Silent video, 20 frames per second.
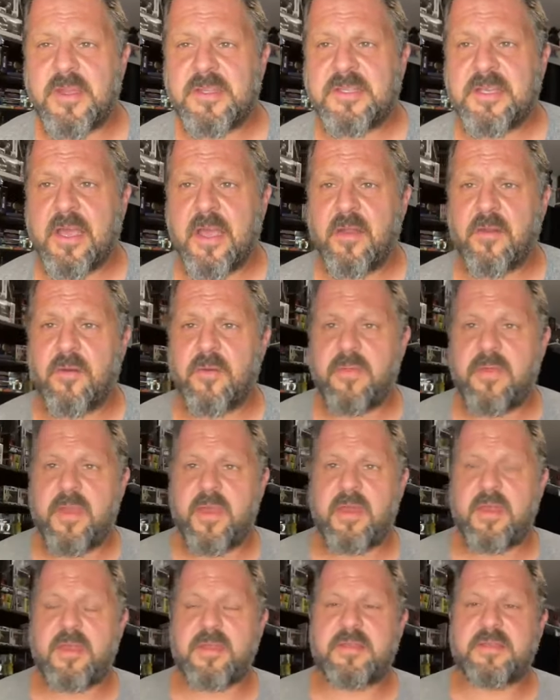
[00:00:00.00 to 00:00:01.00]
title
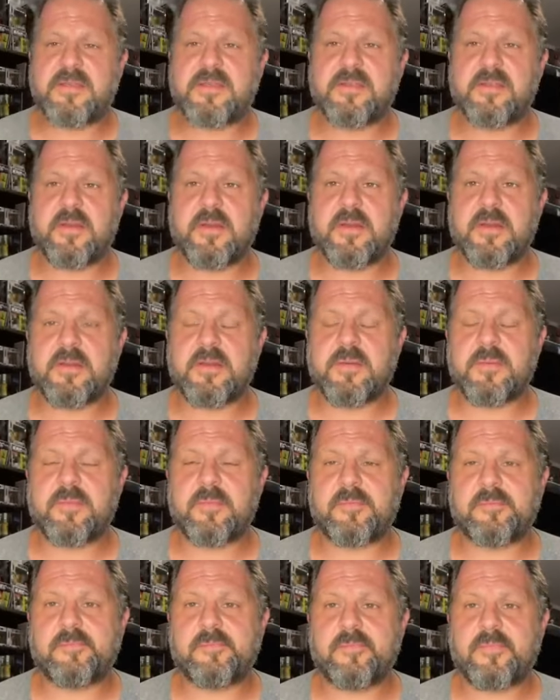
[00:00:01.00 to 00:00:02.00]
that I
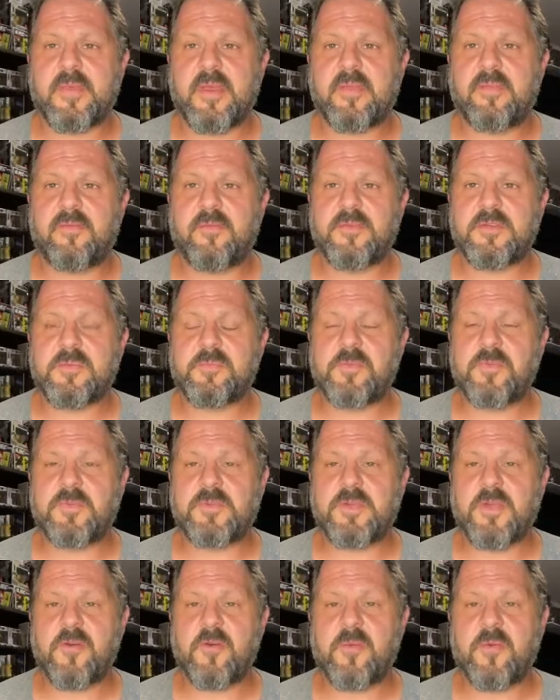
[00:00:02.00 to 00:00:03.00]
threw
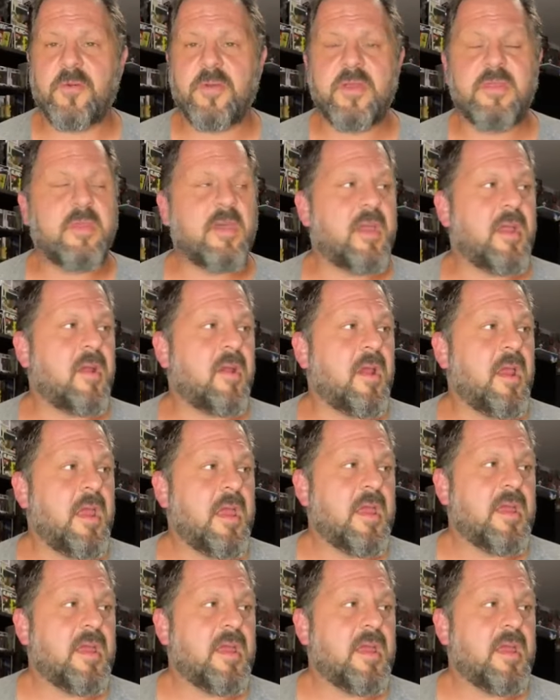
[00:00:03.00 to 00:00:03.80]
Spooktober in there.